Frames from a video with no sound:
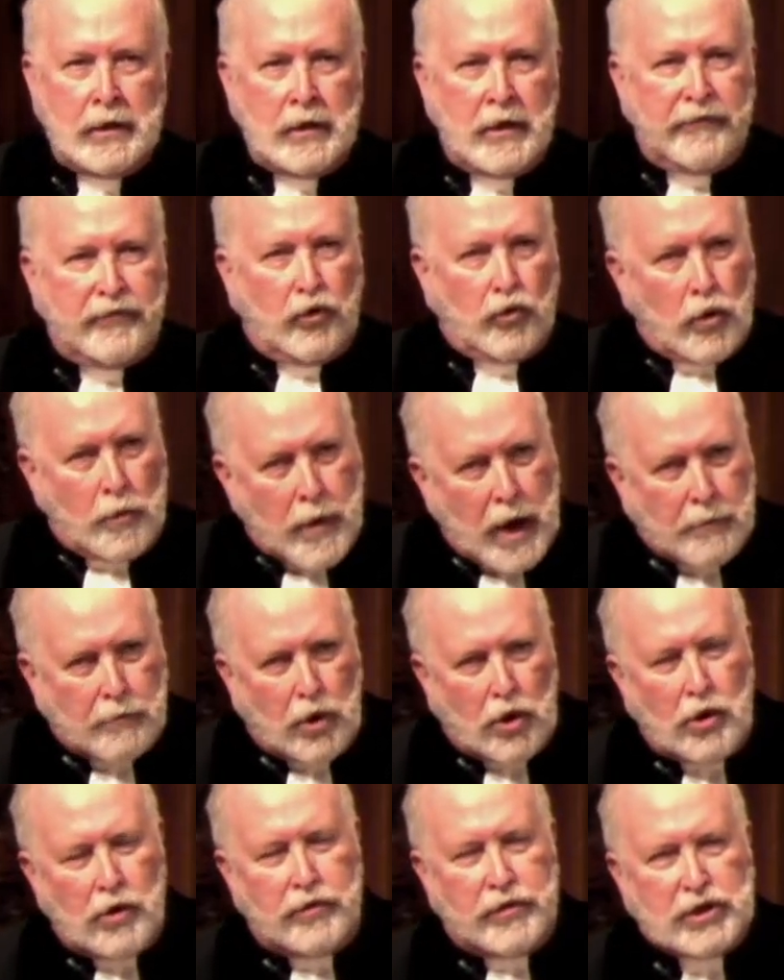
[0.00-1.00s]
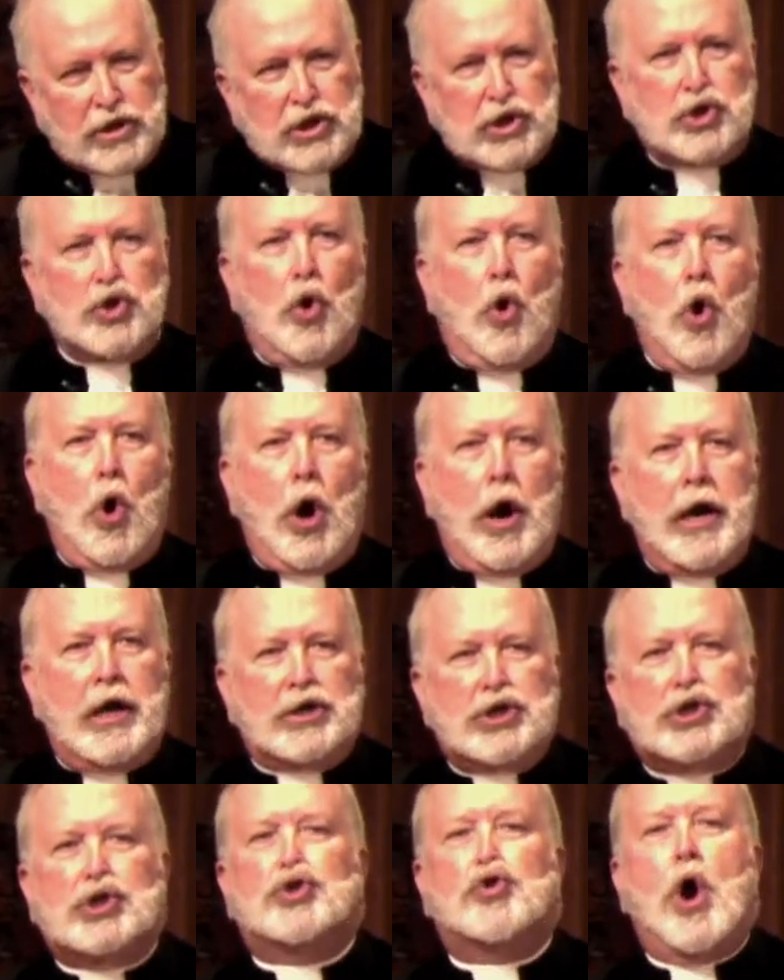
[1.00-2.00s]
If you remember the story, a
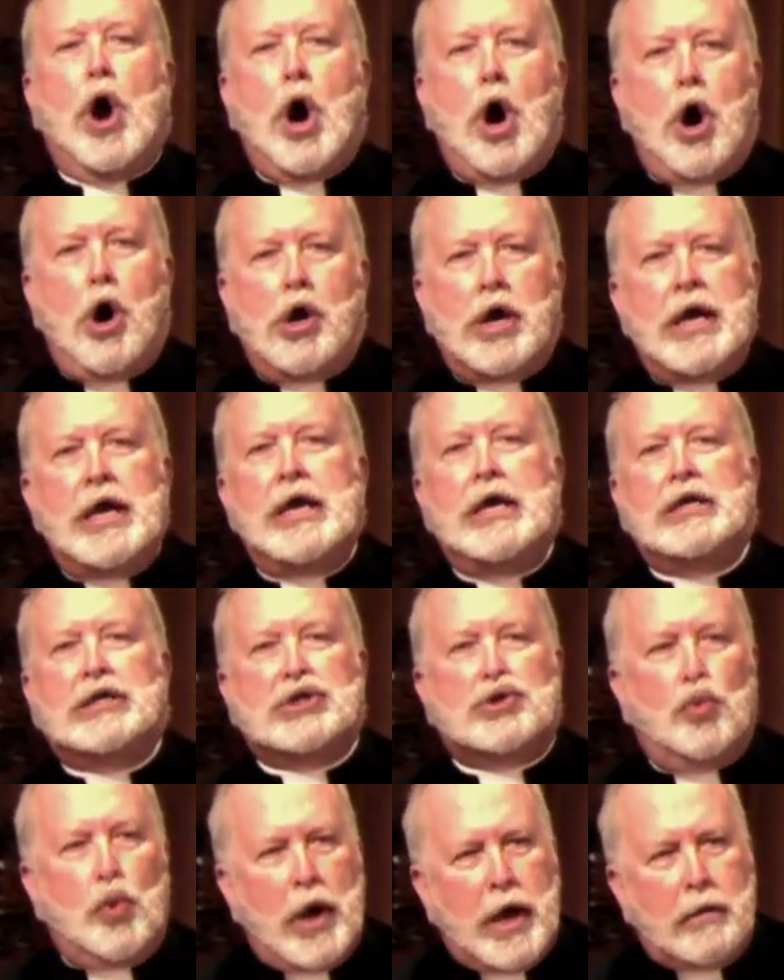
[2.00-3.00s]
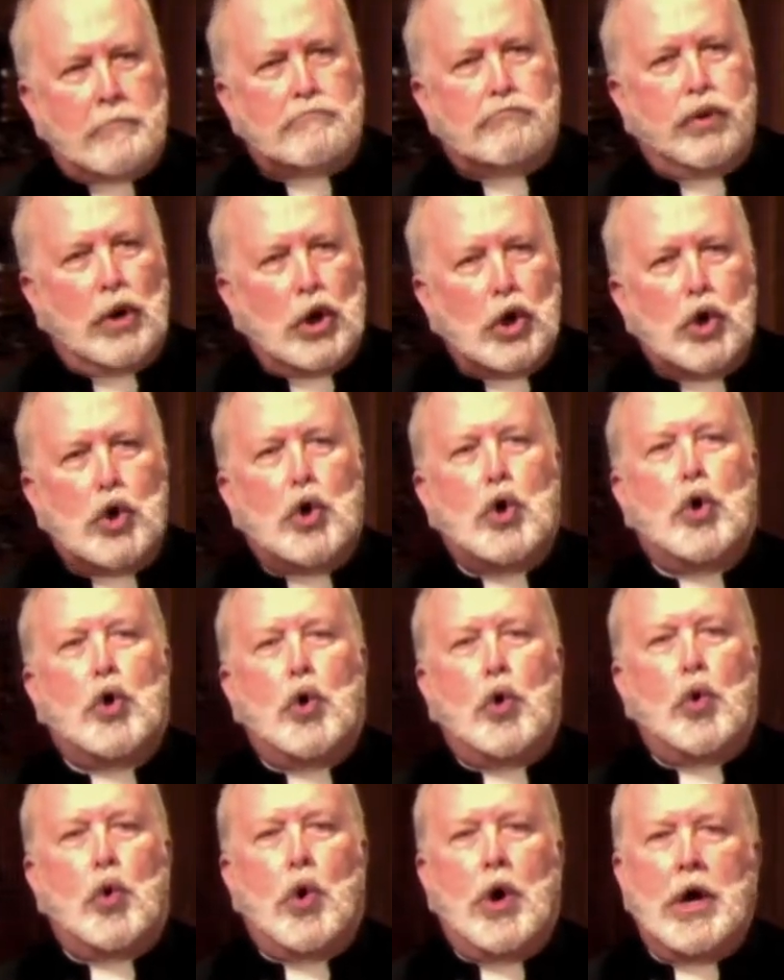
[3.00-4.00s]
strong east wind
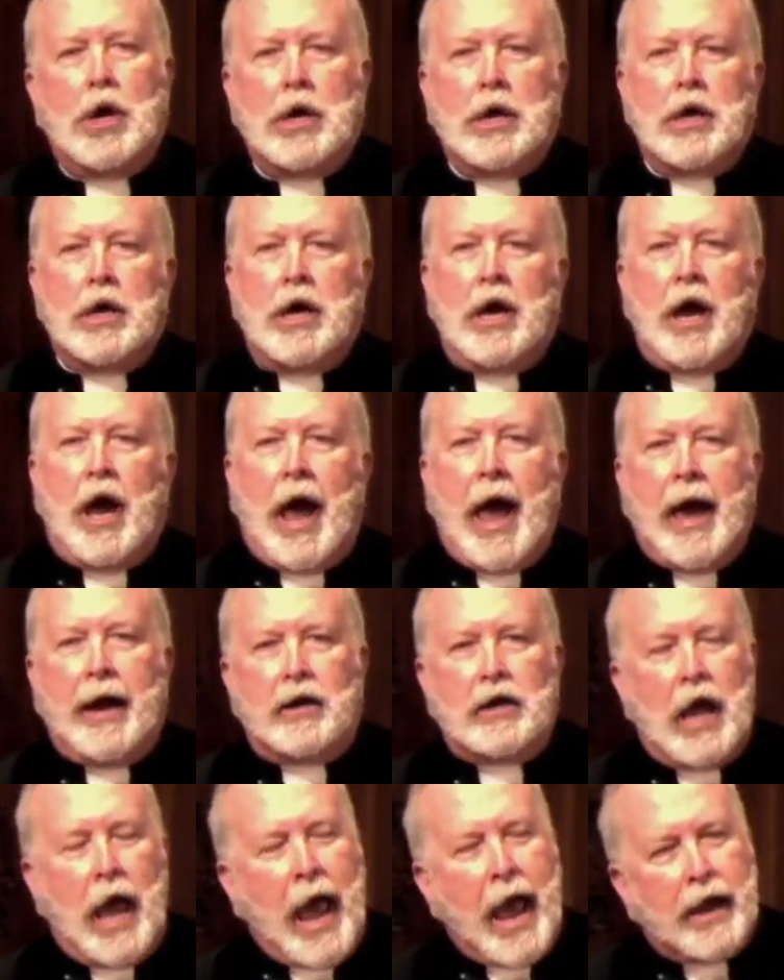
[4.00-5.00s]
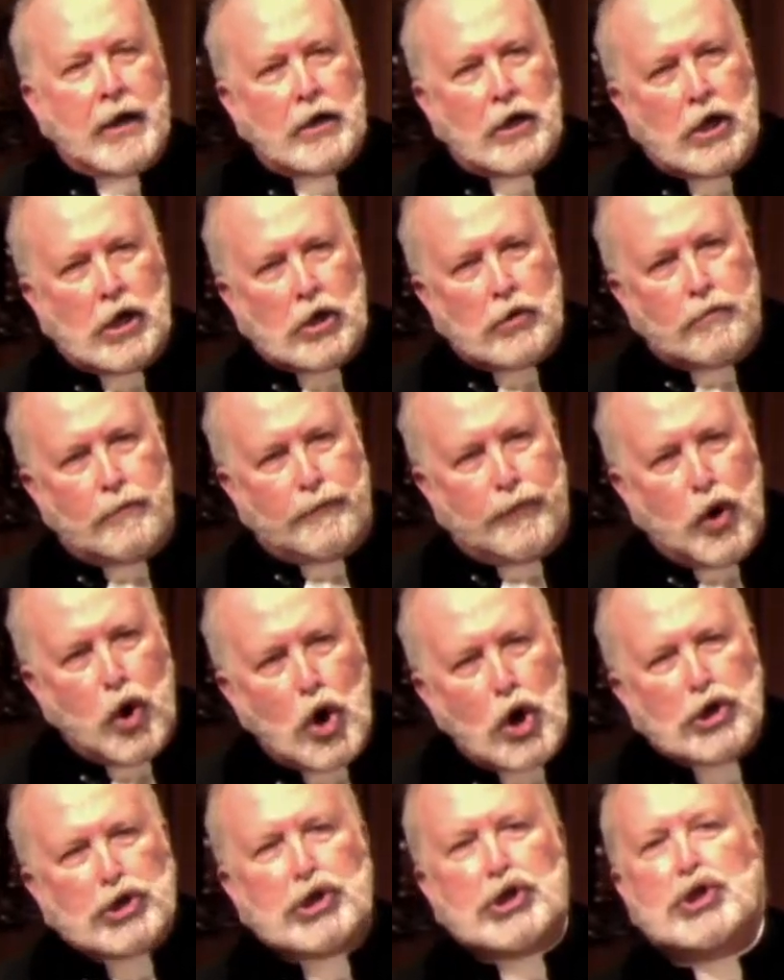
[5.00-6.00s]
blew and
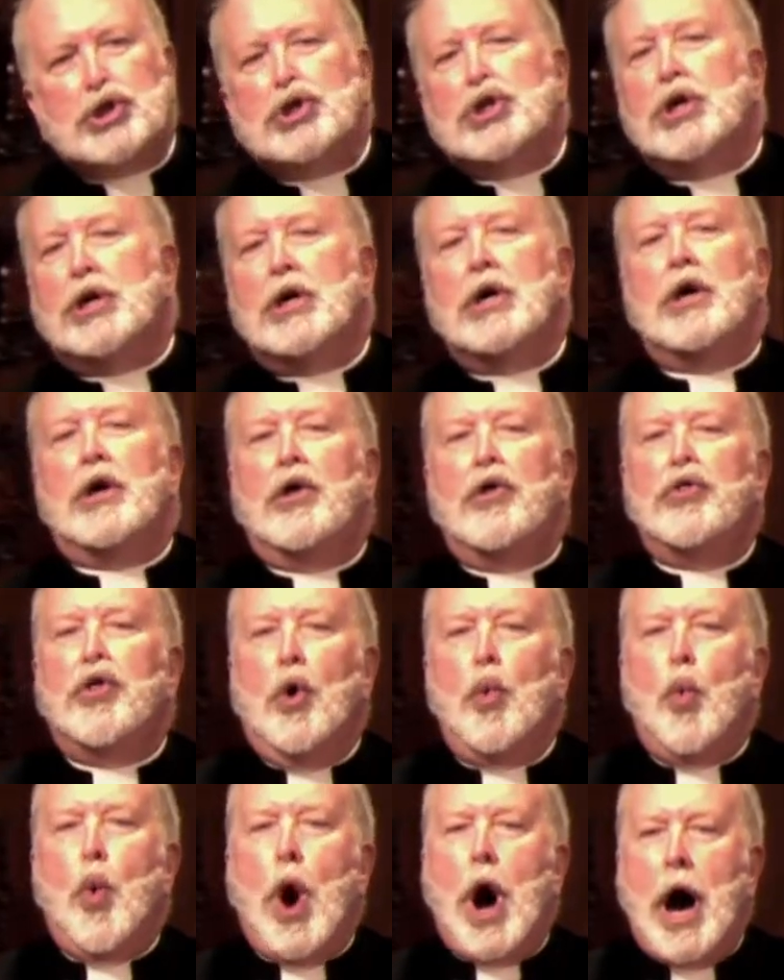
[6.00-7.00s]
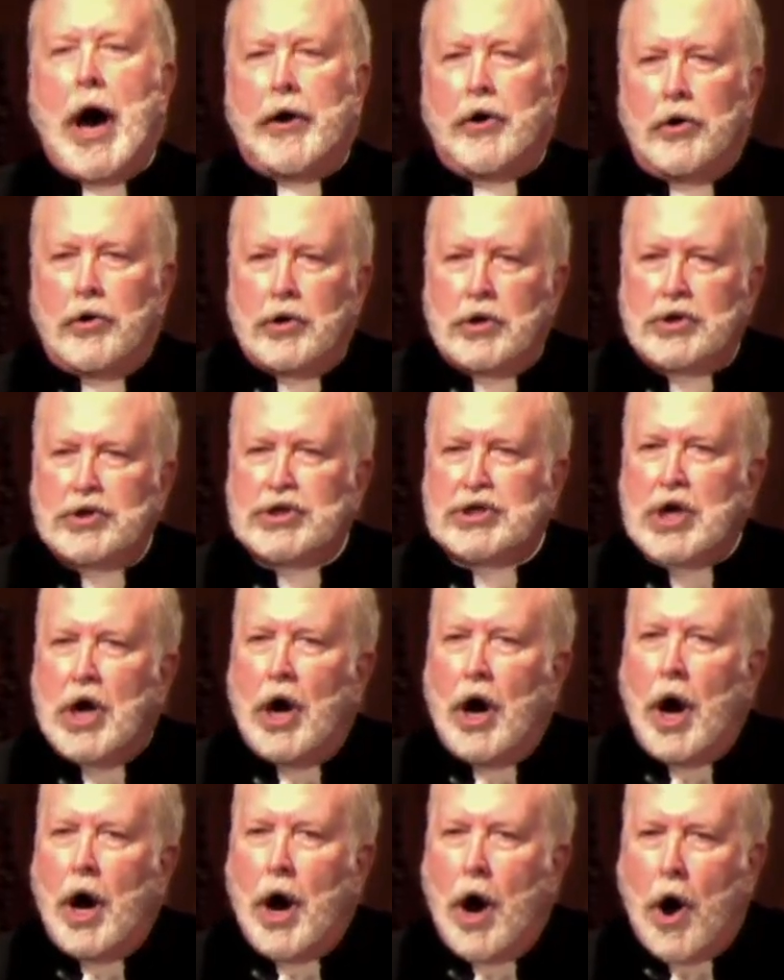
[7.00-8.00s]
pushed the waters
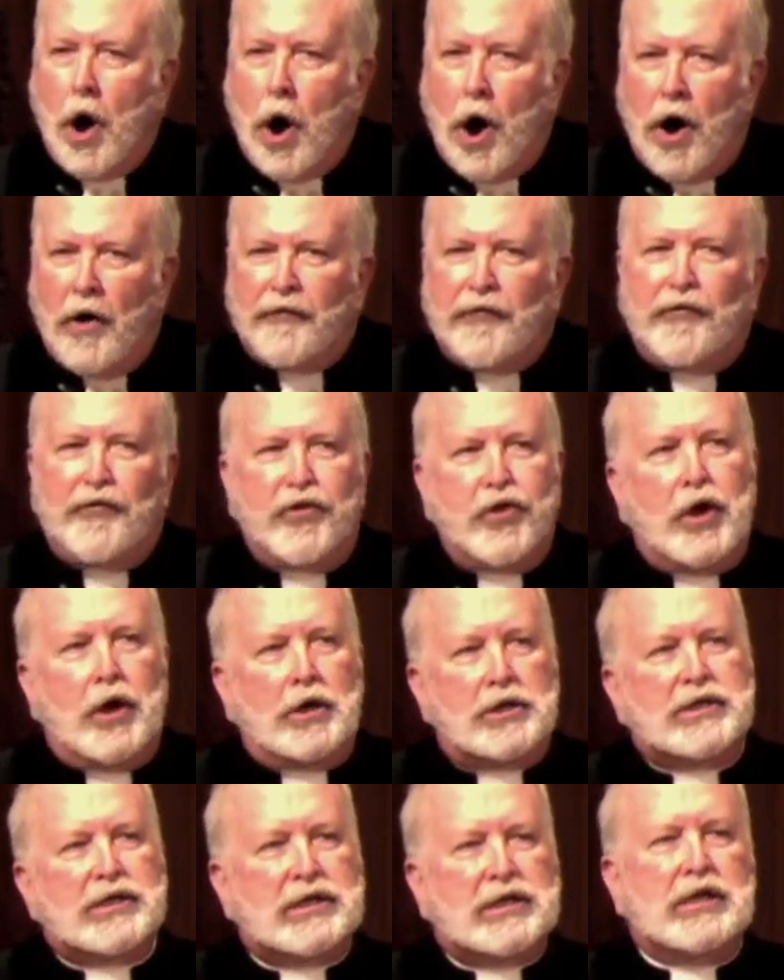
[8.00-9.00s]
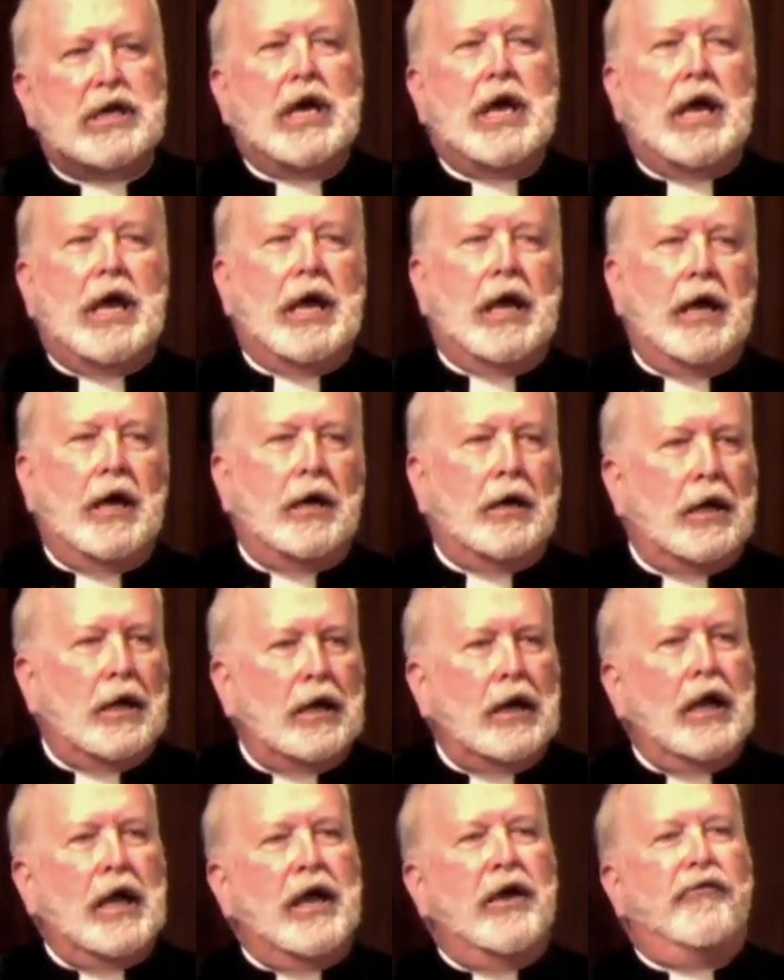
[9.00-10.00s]
off the sea,
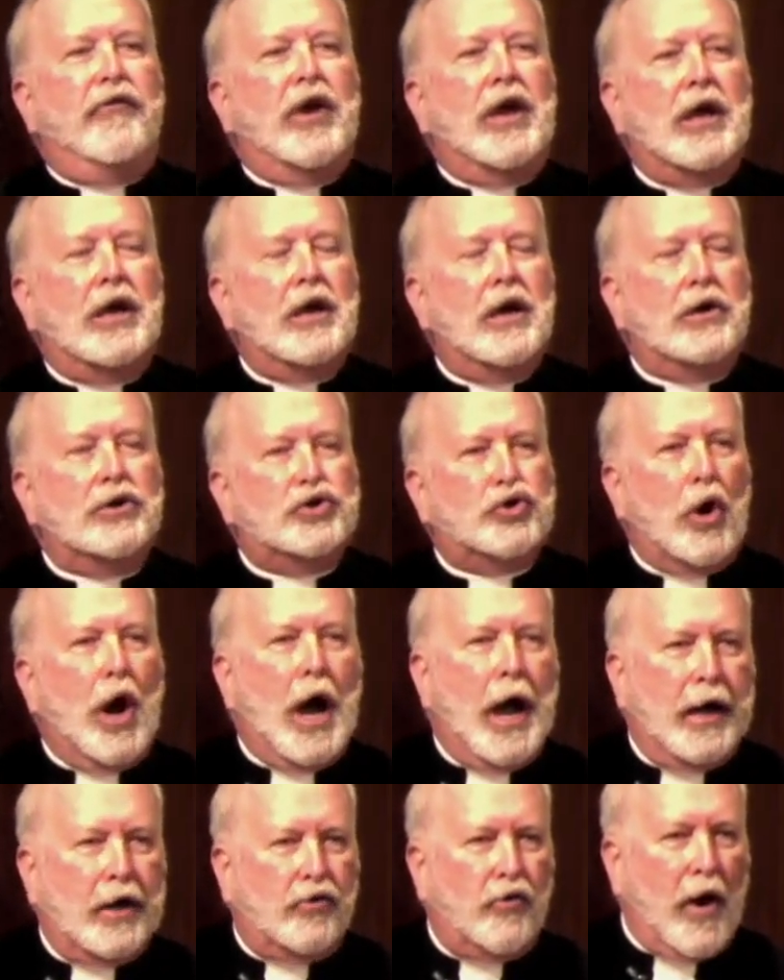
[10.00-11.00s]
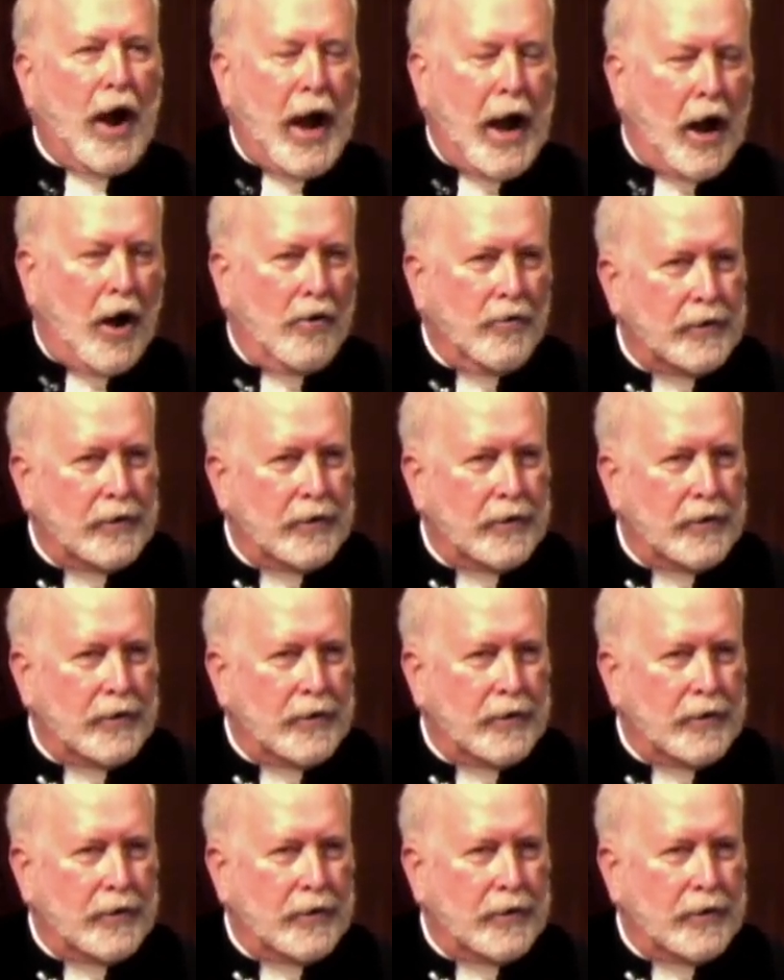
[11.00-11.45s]
leaving dry ground.